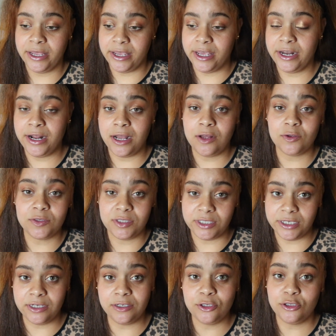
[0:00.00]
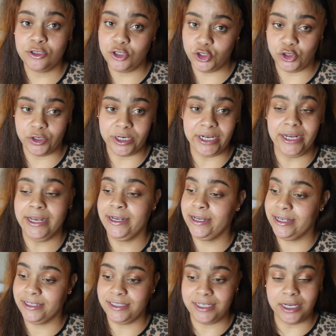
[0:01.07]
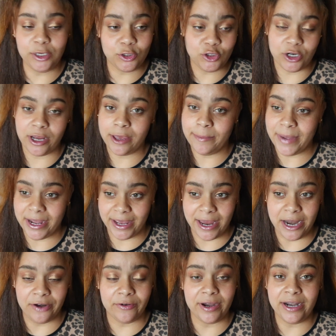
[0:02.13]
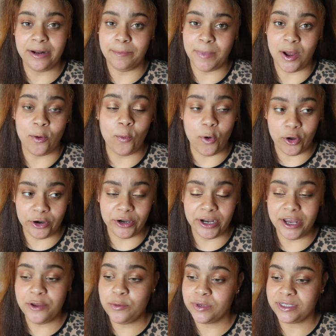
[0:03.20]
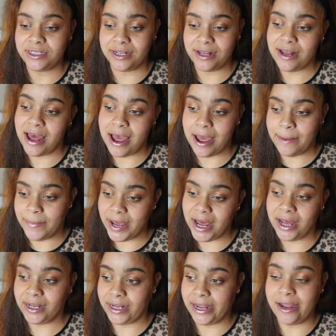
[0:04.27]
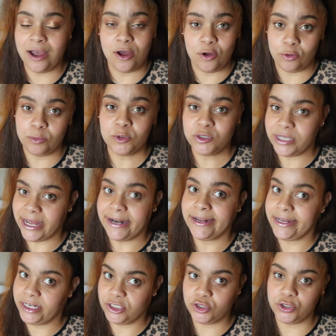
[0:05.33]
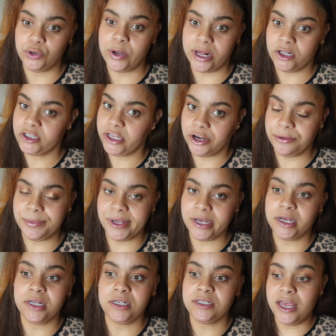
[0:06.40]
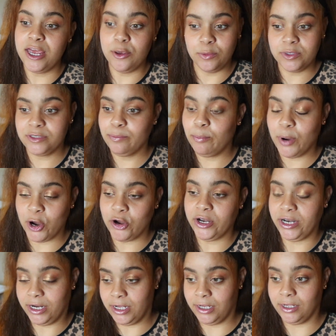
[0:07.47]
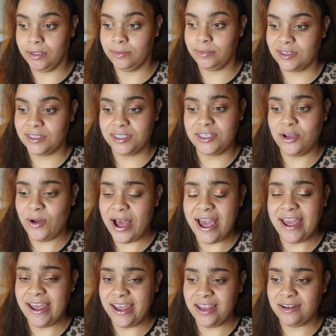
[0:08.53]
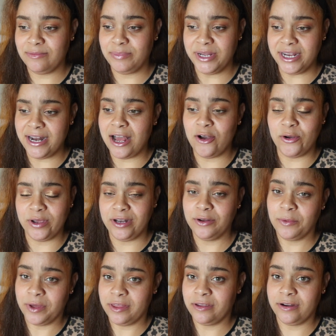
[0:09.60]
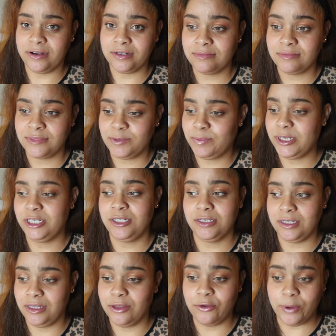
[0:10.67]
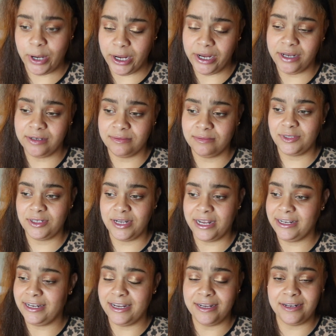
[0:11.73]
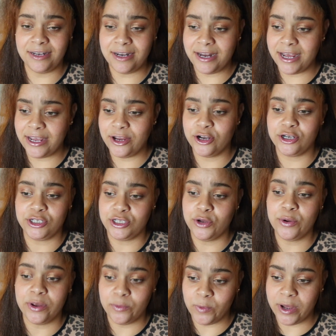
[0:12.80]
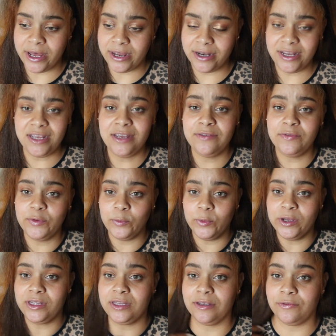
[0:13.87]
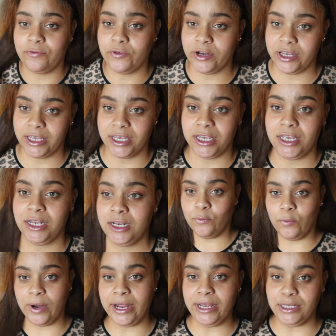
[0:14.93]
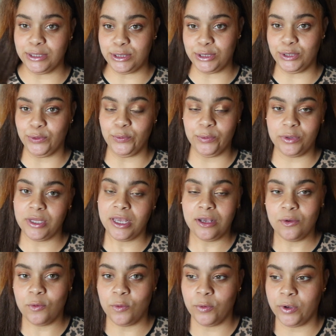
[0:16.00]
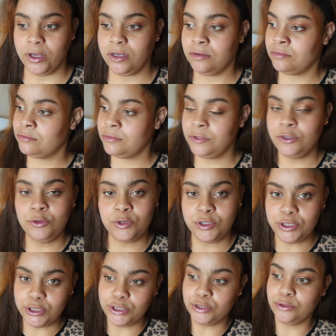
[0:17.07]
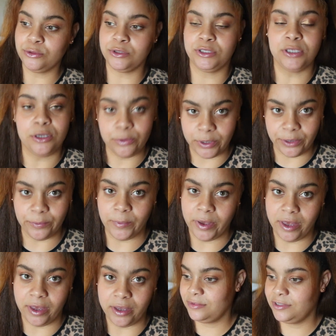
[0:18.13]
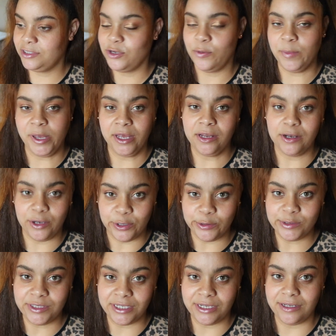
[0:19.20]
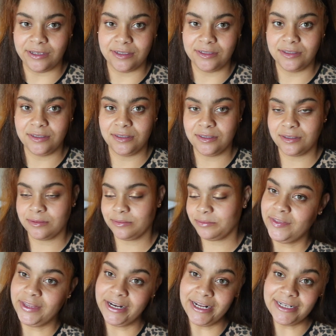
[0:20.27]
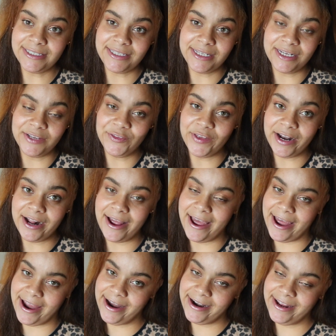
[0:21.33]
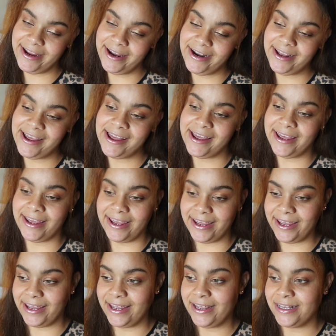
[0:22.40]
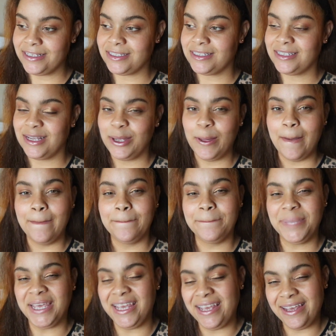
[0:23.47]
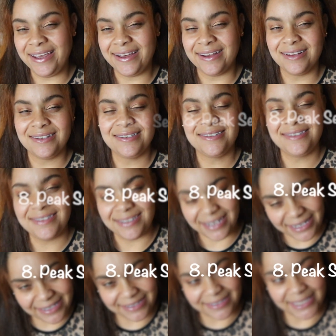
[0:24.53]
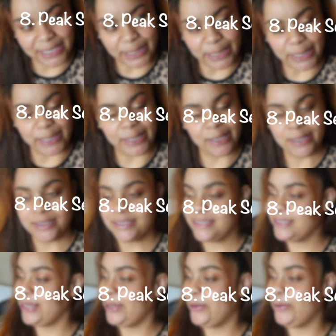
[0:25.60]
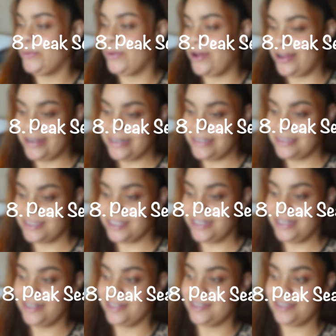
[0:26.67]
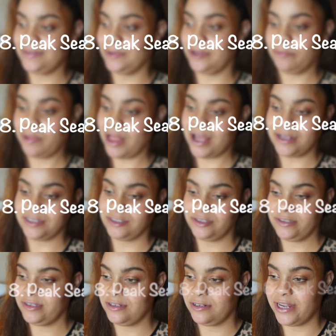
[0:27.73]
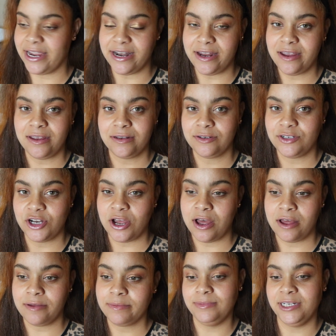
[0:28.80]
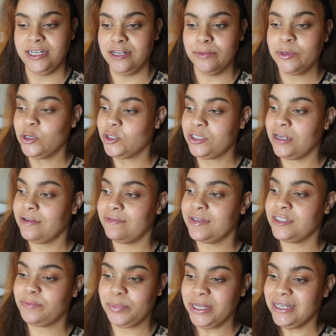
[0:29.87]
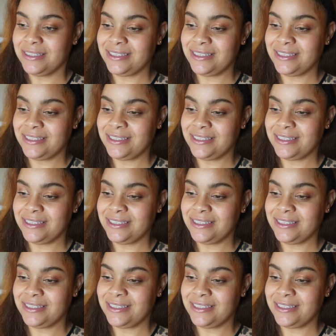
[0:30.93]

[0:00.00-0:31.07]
get out, sit under the tree, and continue drinking my Gatorade and my water. It was that bad. Like, I almost had a heat stroke out there because it was burning up. So I hate being out in the weather, especially the rain. At the end of the day, you're soaking wet. Even with the freaking rain suit thing on, you still soaking wet. Don't make no sense. The next thing that I hated is peak season. So honestly, this applies to any job in the post office. Peak